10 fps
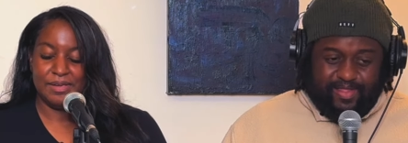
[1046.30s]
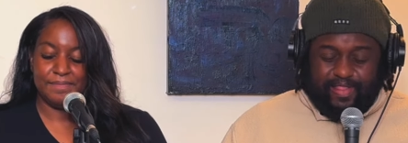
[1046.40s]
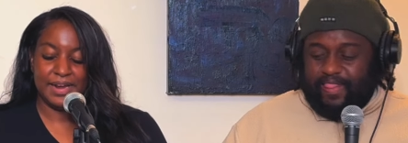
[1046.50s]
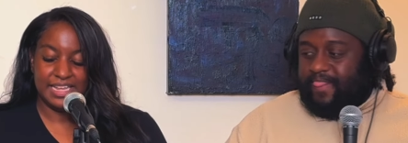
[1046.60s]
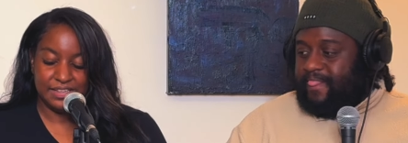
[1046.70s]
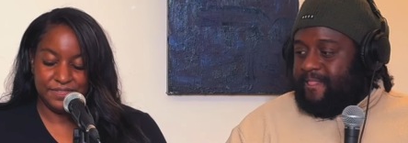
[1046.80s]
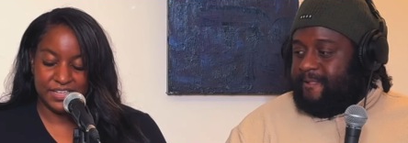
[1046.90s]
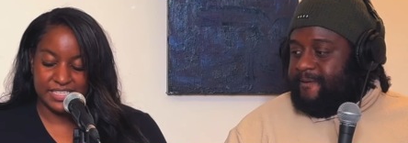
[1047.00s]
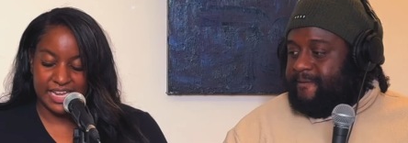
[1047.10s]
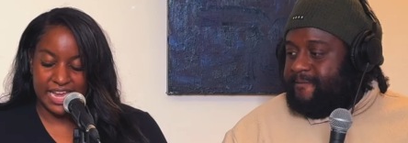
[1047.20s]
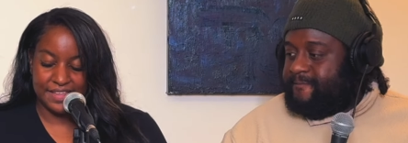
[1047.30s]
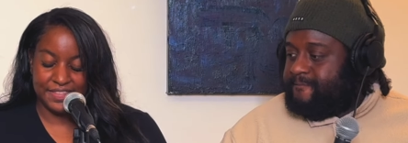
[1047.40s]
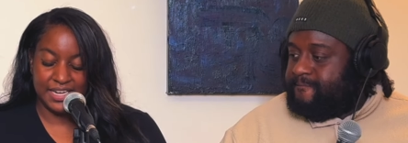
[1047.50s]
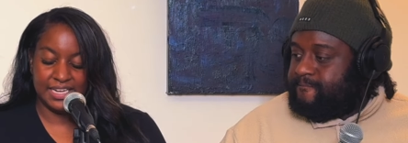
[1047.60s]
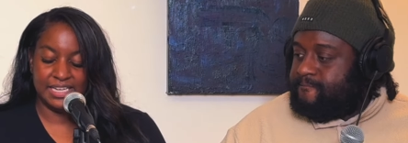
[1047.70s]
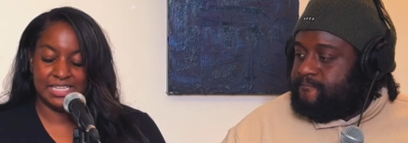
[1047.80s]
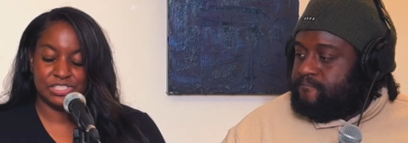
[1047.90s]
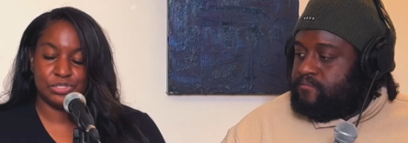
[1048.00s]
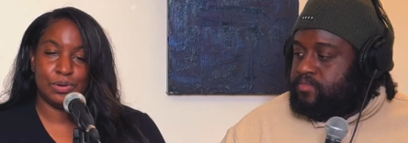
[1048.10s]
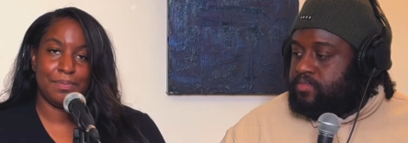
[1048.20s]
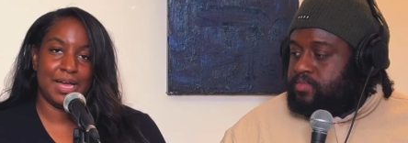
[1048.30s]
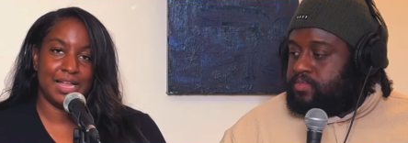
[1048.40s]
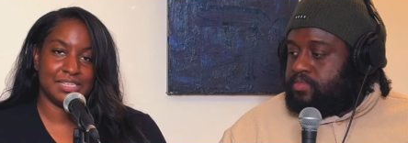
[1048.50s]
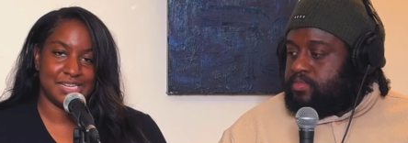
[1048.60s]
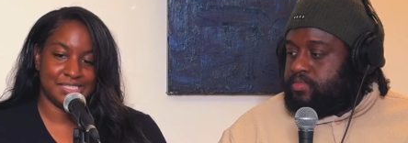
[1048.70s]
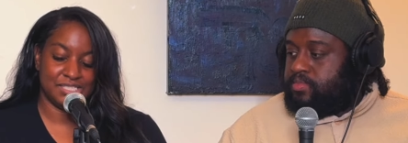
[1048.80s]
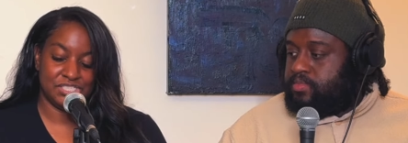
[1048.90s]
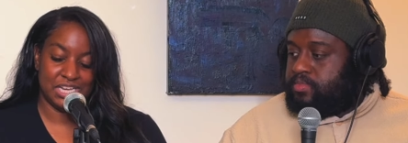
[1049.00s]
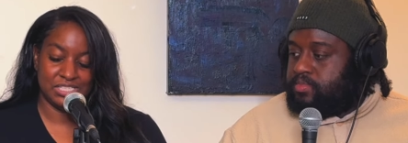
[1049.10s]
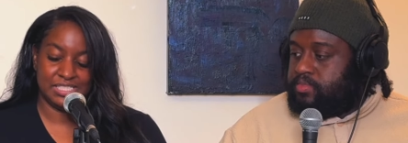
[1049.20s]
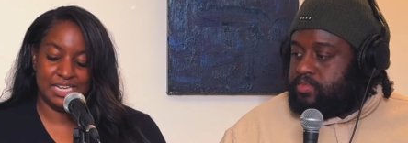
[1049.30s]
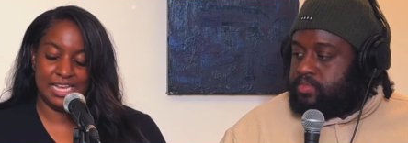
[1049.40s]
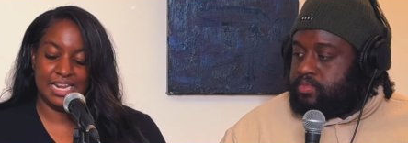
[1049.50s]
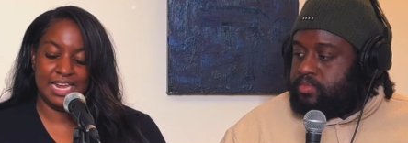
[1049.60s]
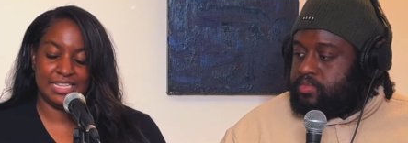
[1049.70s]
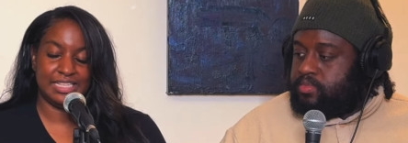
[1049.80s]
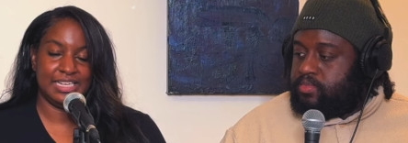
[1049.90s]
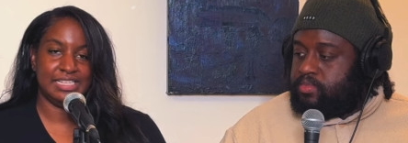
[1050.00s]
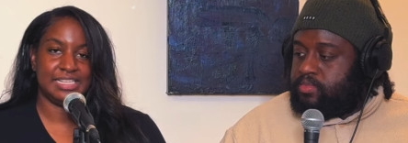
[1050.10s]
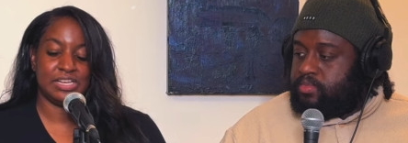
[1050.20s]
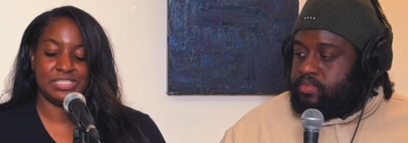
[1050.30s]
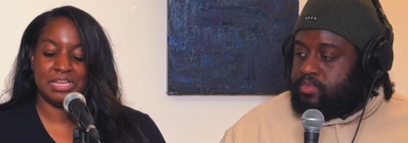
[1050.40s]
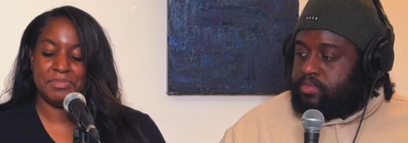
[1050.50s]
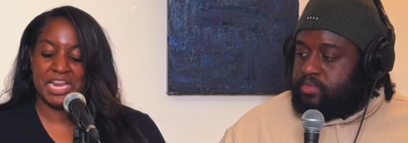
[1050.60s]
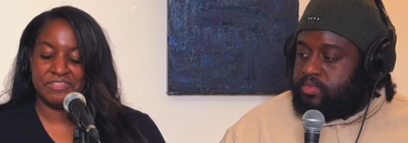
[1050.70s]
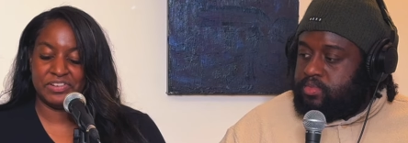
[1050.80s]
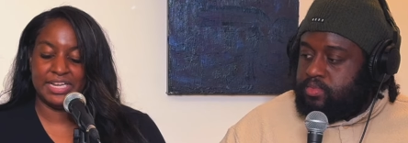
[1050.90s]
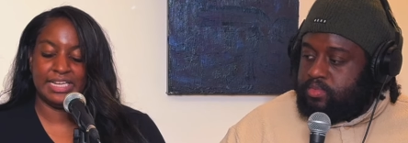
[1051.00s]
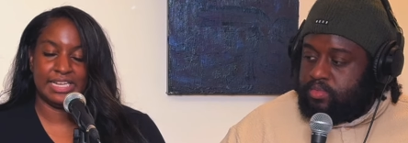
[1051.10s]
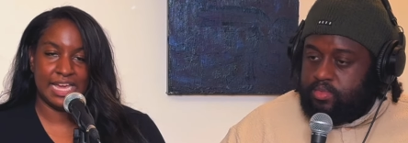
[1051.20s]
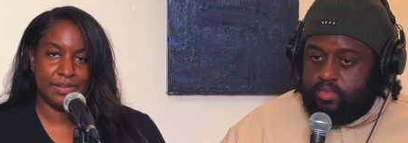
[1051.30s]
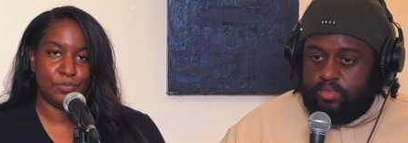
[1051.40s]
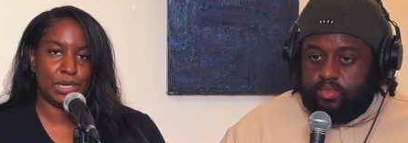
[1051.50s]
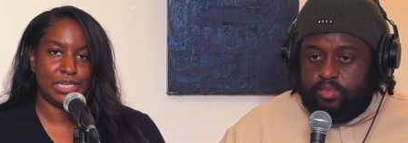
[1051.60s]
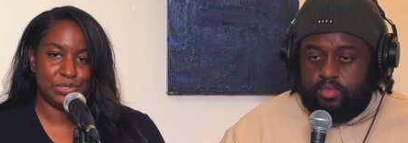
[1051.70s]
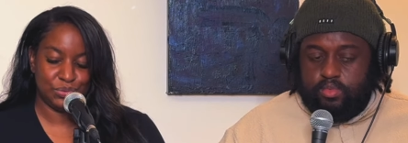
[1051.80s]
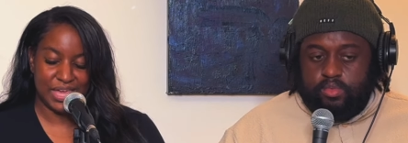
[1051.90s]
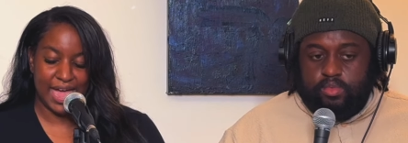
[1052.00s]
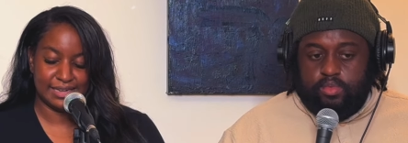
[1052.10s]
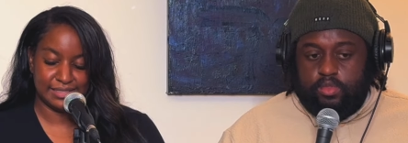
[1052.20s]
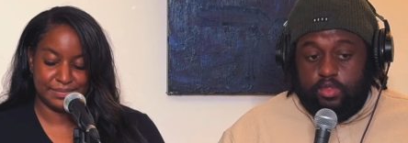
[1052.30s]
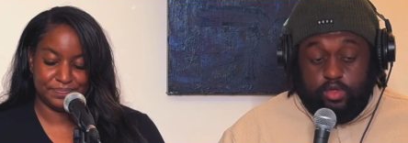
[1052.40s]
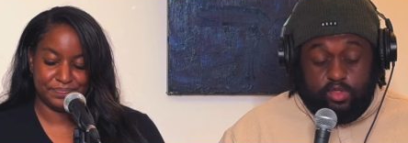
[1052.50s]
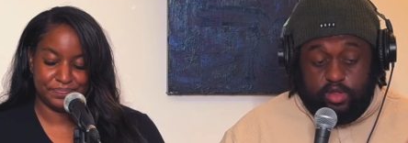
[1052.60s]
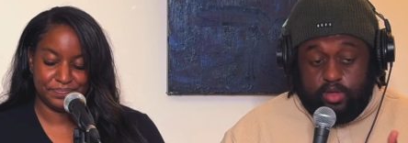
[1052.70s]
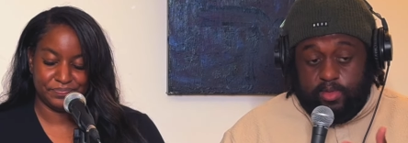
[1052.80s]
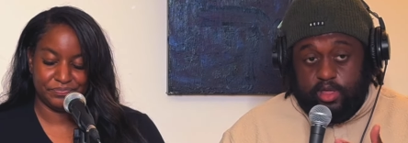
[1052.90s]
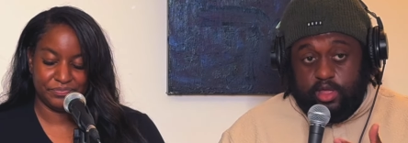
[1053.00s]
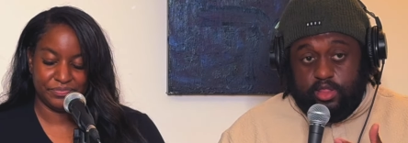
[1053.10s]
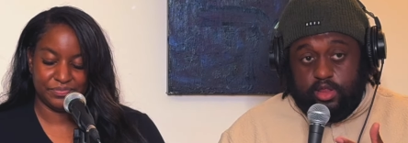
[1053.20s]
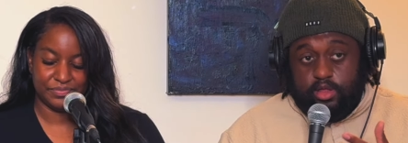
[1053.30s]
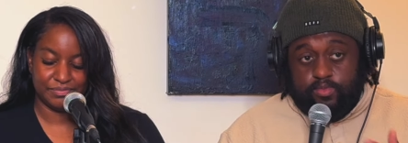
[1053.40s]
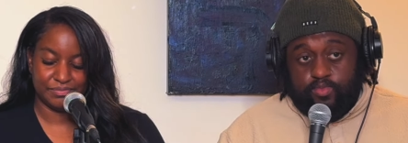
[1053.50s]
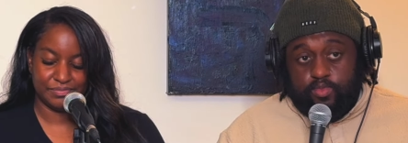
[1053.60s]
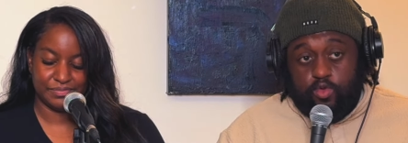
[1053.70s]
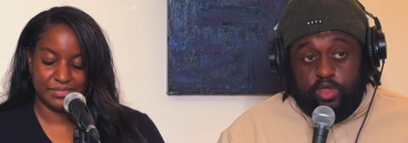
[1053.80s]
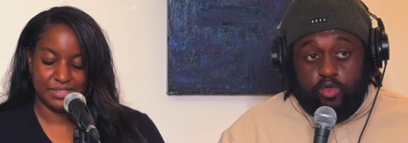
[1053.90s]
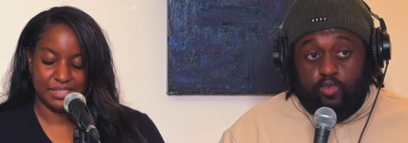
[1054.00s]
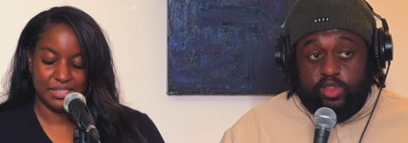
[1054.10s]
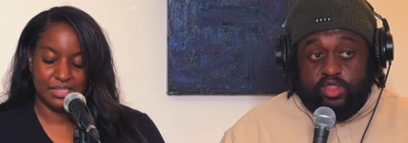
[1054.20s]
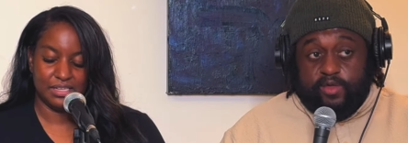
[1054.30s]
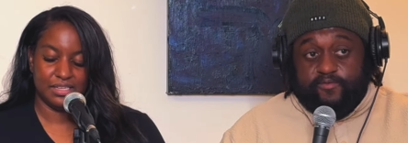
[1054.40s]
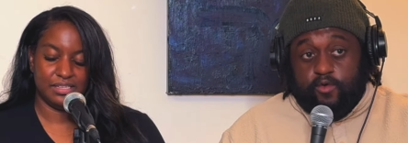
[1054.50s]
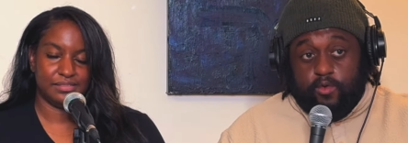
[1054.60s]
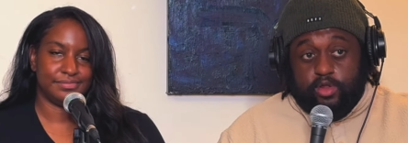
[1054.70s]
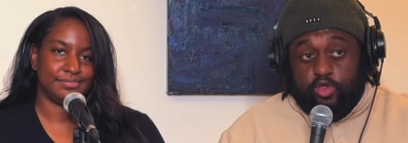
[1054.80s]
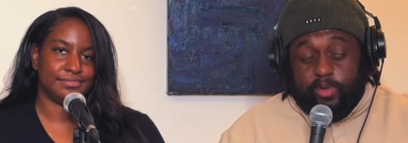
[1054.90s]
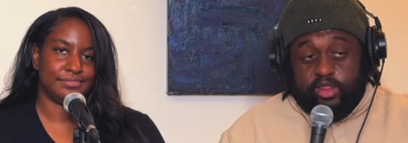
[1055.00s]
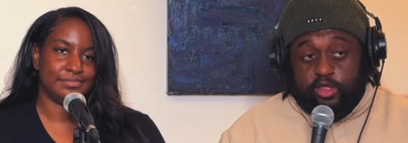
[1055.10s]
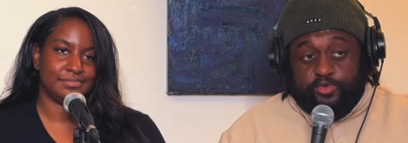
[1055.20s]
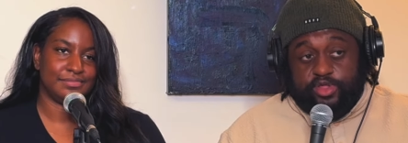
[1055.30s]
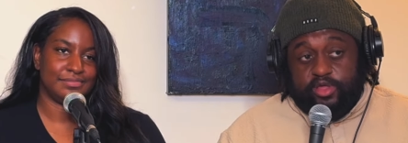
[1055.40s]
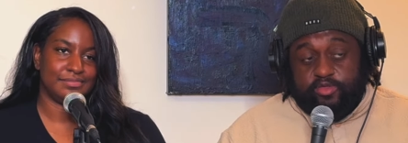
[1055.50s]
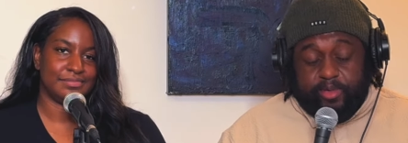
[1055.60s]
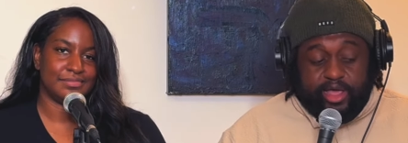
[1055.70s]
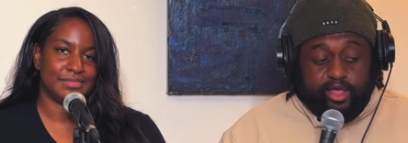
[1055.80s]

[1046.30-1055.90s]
Speaker 1: Brandon feels like Anthony needs to apologize to Chelsea, and Anthony tells him never in life would he do that.
Speaker 2: Do you see what I mean, Anthony? You take one step forward and you about to take three steps back.